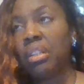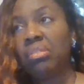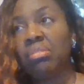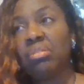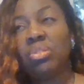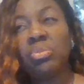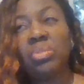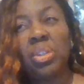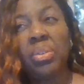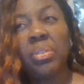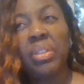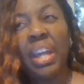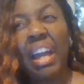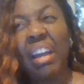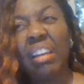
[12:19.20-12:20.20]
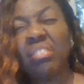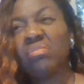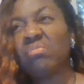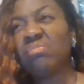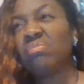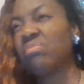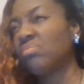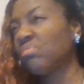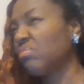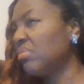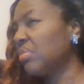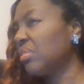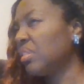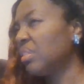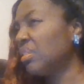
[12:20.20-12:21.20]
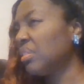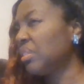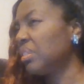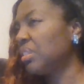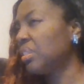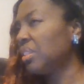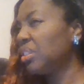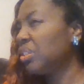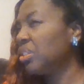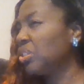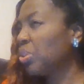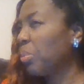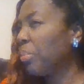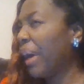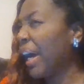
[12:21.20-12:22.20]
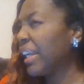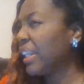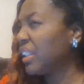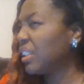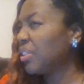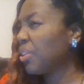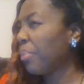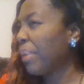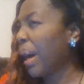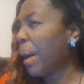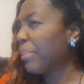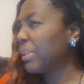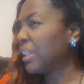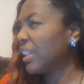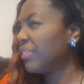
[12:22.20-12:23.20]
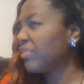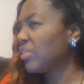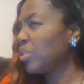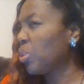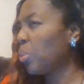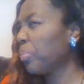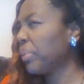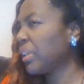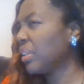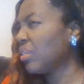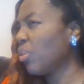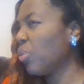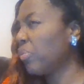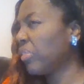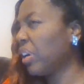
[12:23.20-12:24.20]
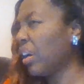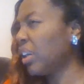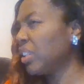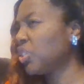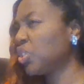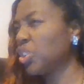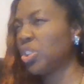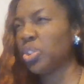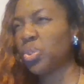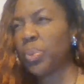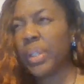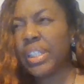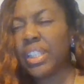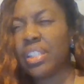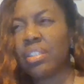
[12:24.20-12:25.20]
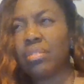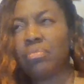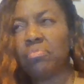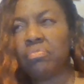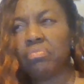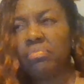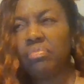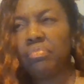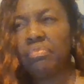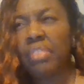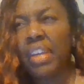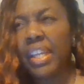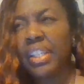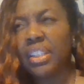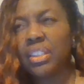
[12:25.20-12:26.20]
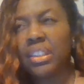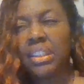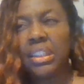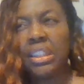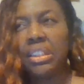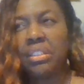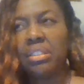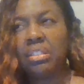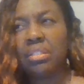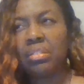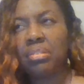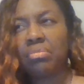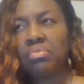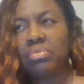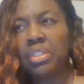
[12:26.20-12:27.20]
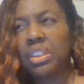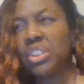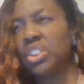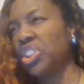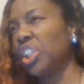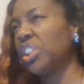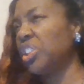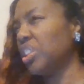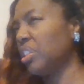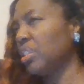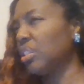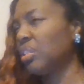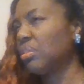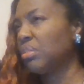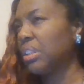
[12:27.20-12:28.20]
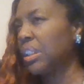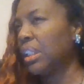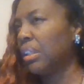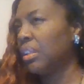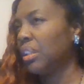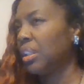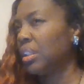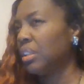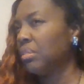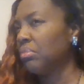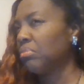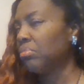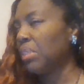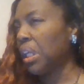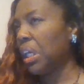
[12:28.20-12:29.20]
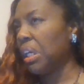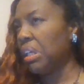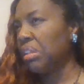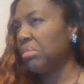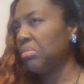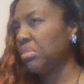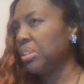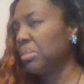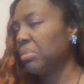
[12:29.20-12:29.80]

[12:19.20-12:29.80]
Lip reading: You know that Joe Biden and Obama left open over 120 vacant seats for the judges, and